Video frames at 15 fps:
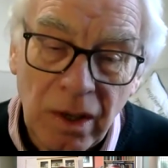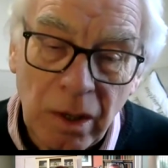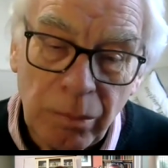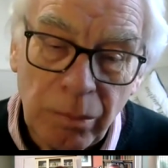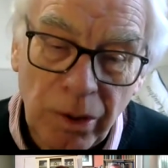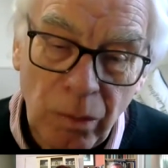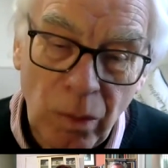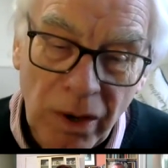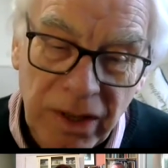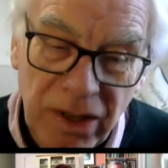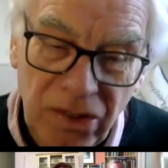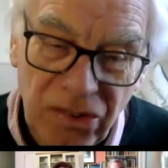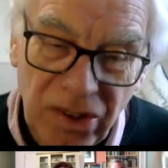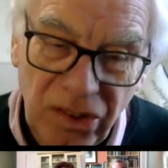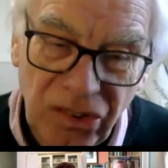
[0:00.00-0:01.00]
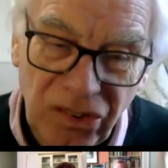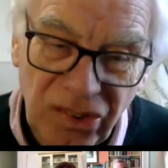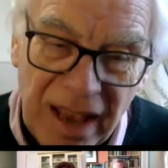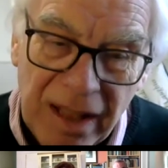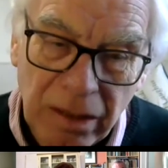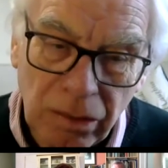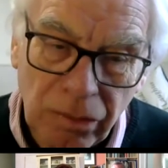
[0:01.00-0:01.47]
But Rocket
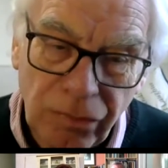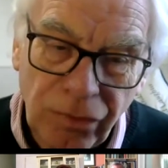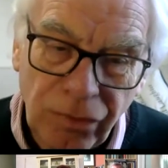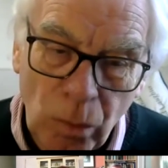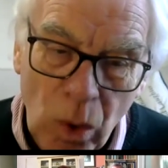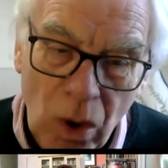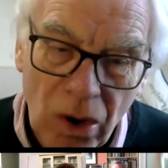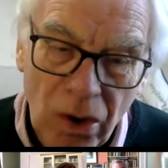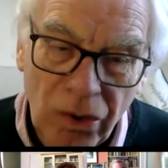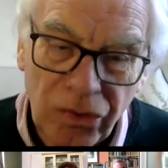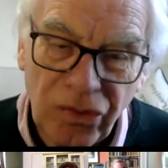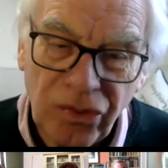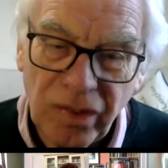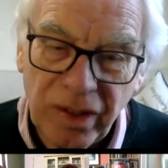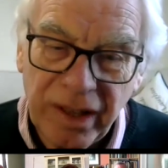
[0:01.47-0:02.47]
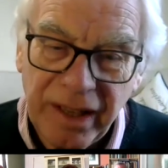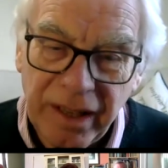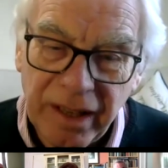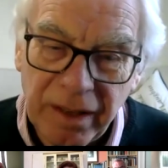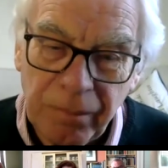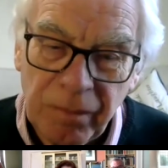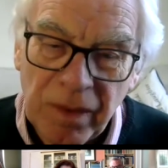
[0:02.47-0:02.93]
itself was
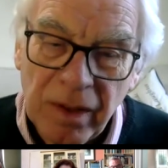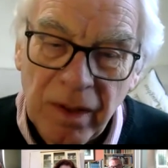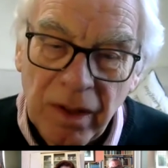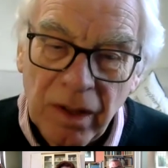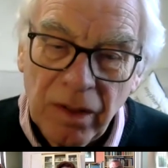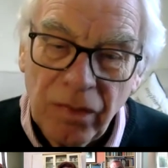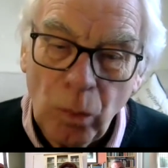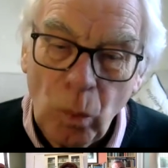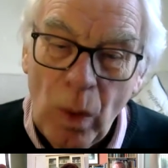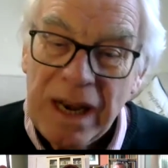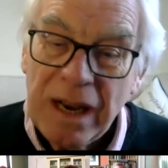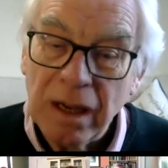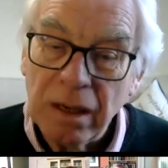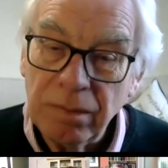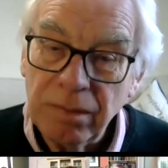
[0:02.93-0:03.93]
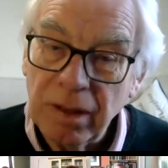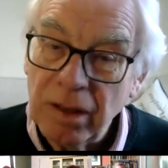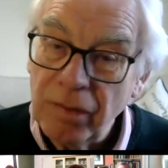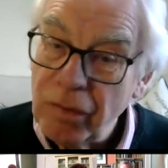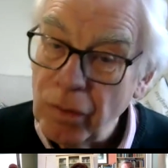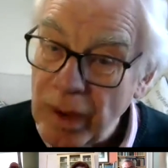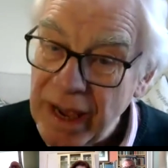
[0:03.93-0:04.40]
the winner
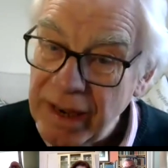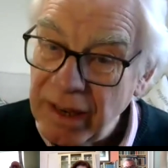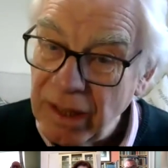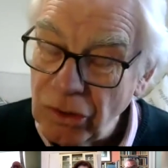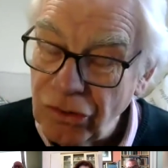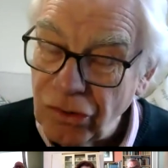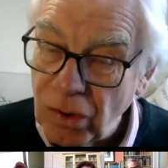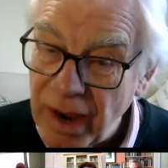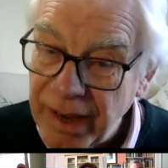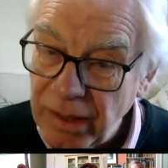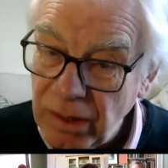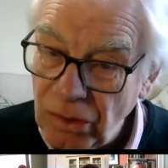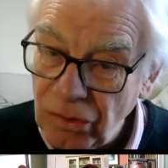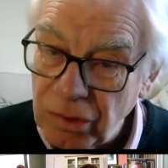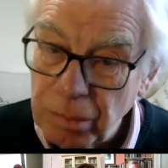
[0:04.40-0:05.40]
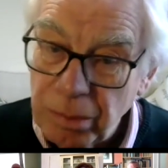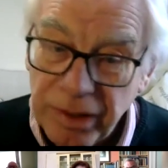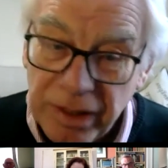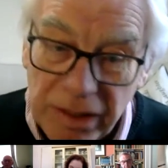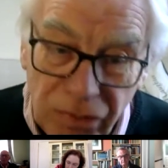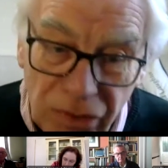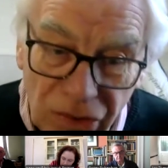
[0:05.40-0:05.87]
of the Rainhill trials the
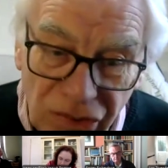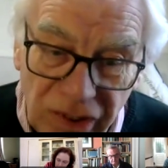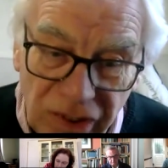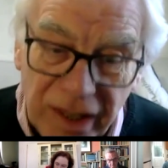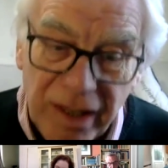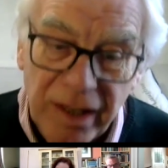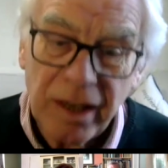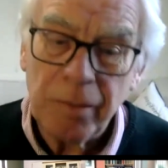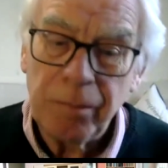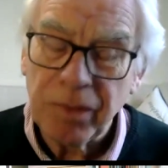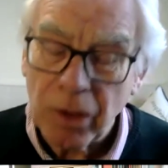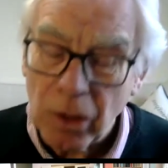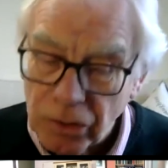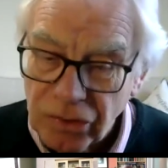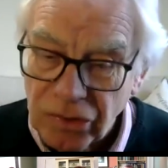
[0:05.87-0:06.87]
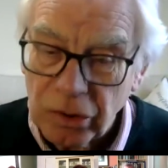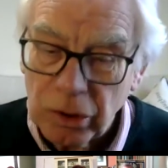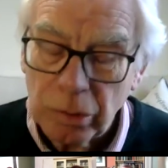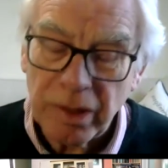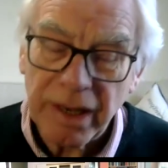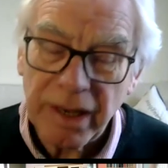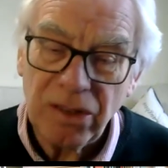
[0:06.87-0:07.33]
previous year,
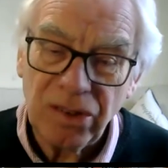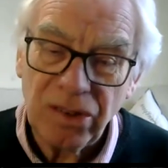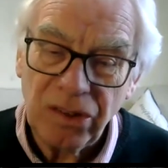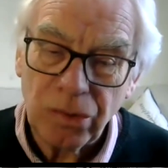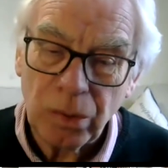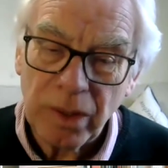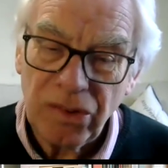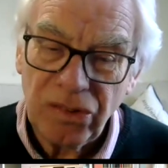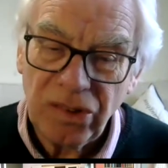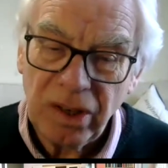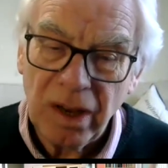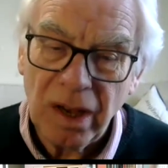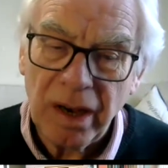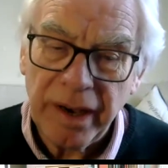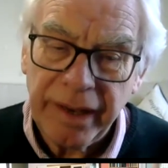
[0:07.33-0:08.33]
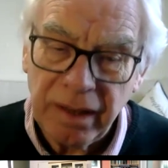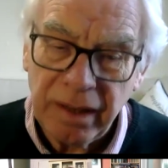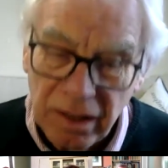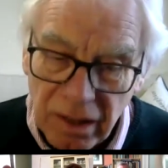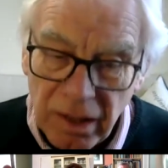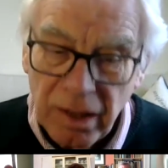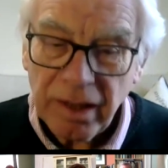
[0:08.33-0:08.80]
October
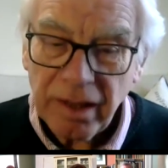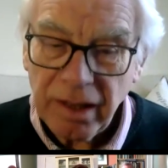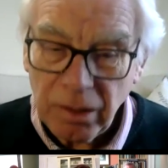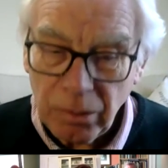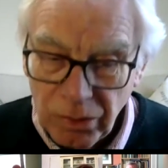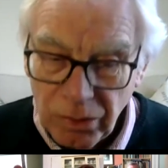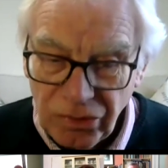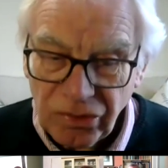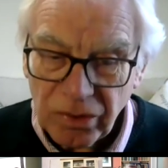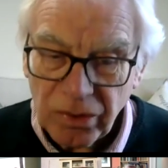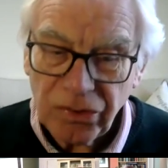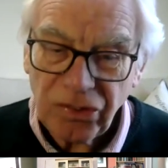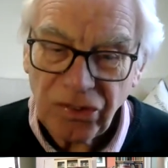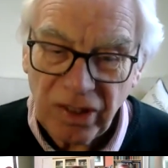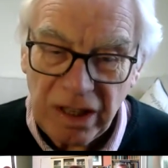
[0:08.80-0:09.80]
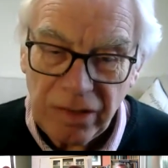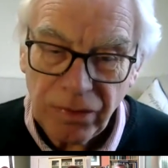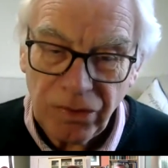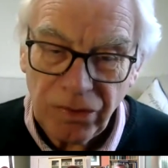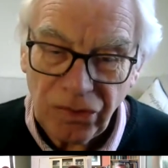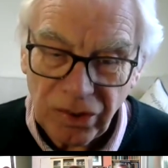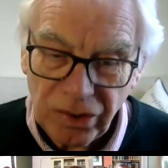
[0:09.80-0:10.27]
1829. It was sort of
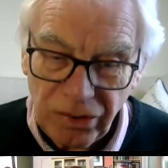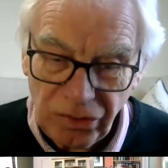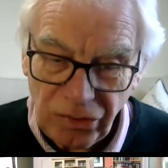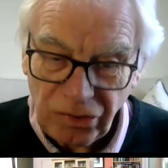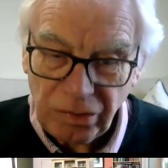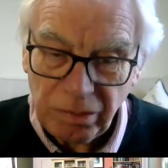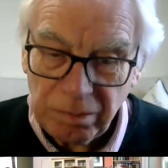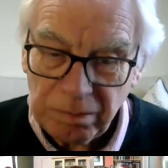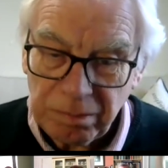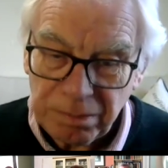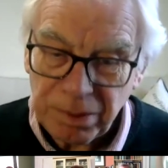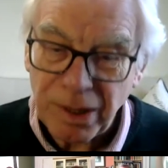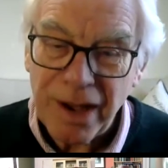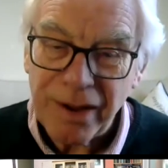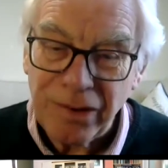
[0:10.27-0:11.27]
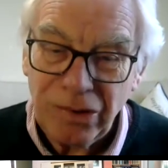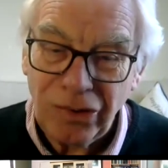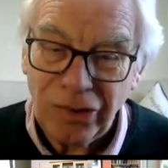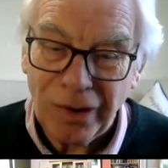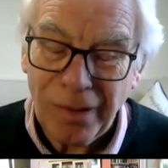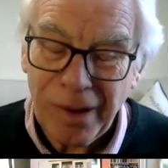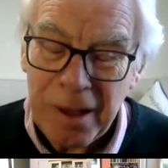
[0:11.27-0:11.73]
Stevenson's pride and
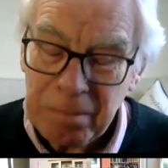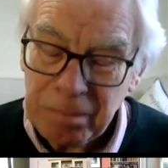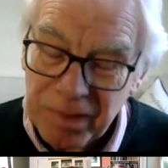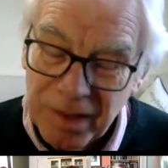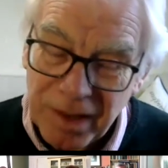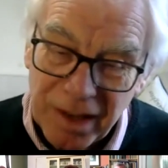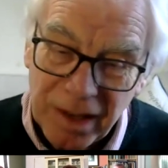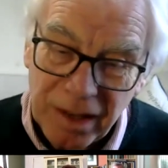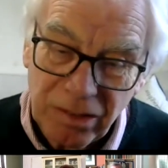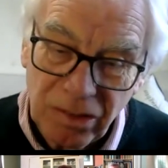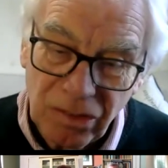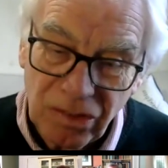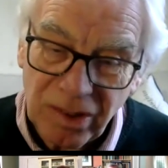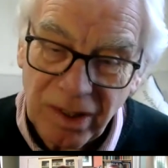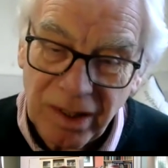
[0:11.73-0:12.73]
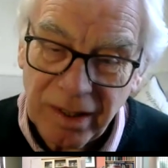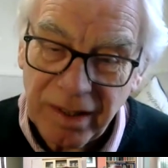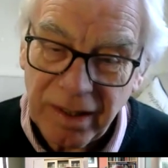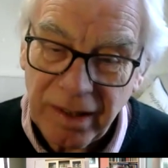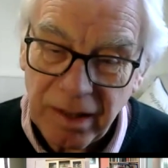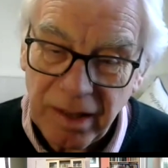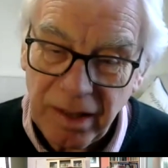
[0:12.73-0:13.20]
joy, and
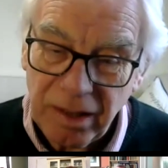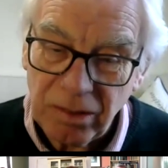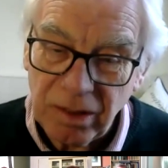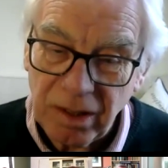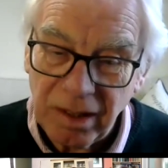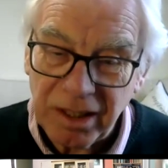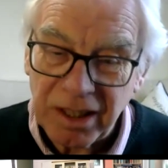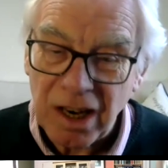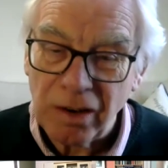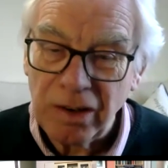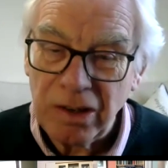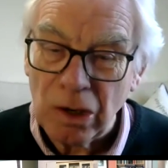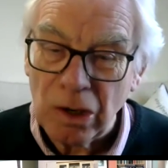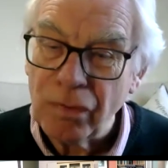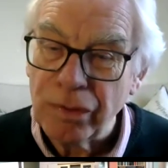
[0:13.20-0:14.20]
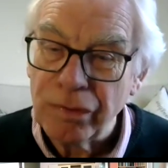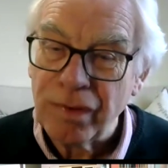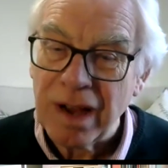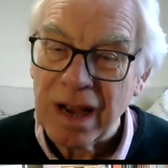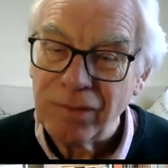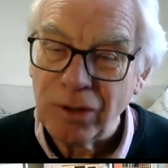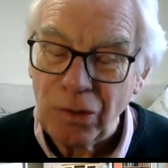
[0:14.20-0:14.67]
it carried off the
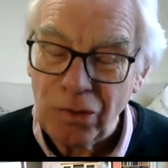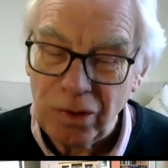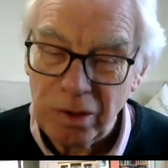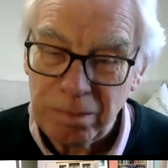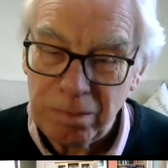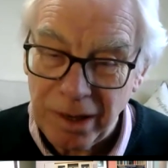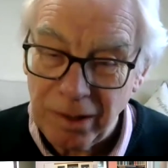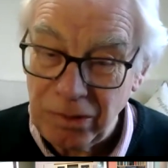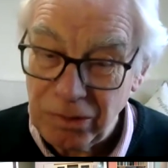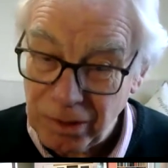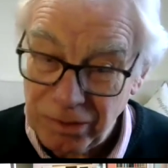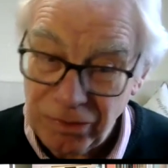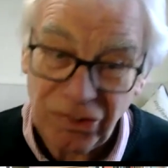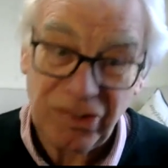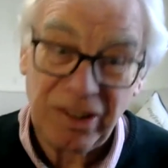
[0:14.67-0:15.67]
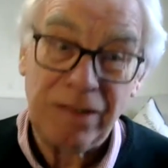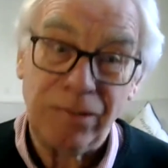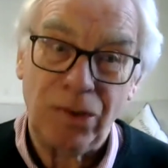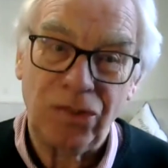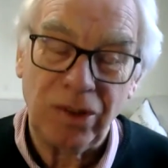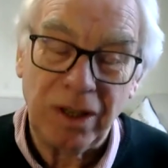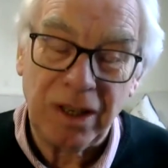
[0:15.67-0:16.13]
£500, or
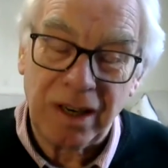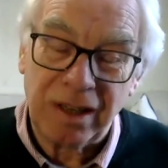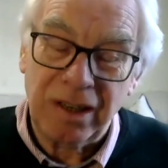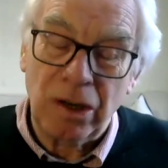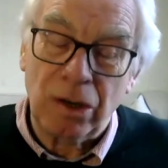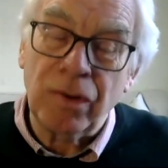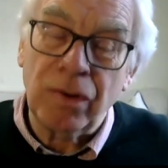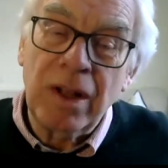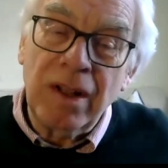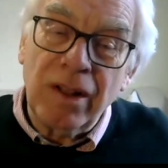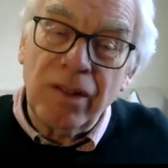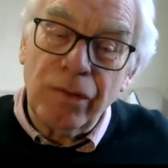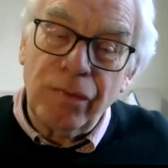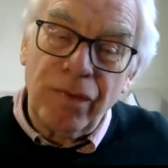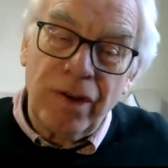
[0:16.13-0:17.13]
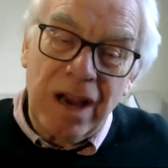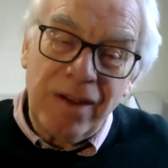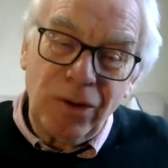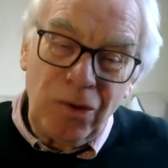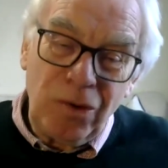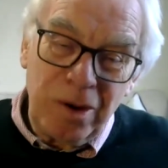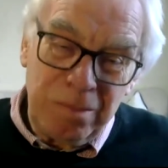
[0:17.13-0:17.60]
Stevenson carried off the
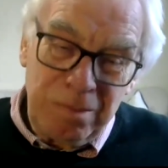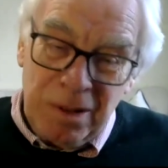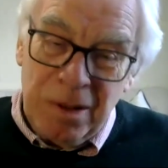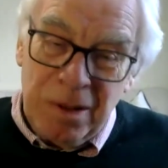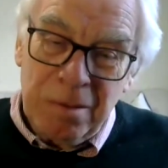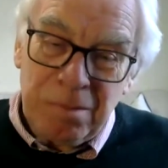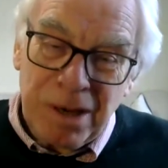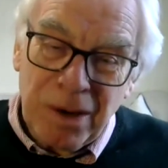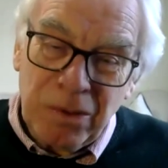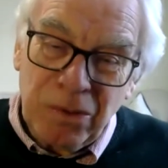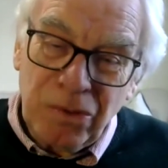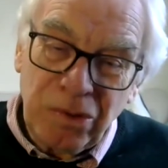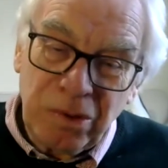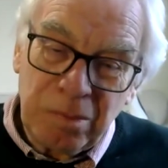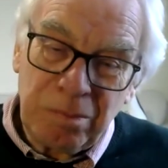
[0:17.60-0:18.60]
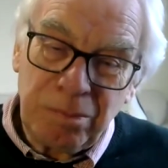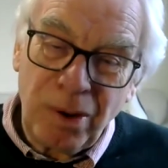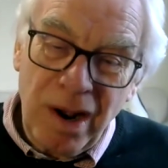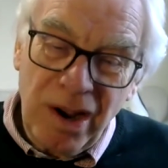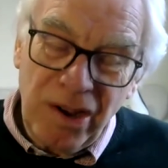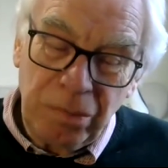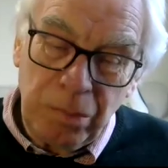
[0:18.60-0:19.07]
£500
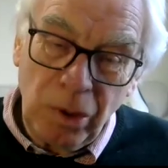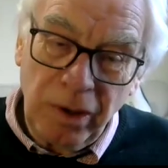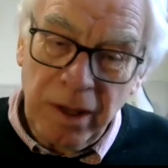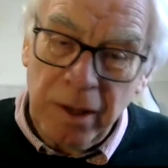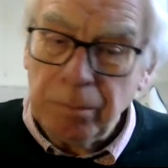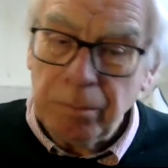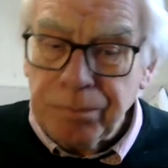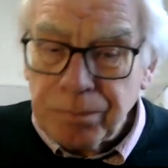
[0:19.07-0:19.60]
prize money.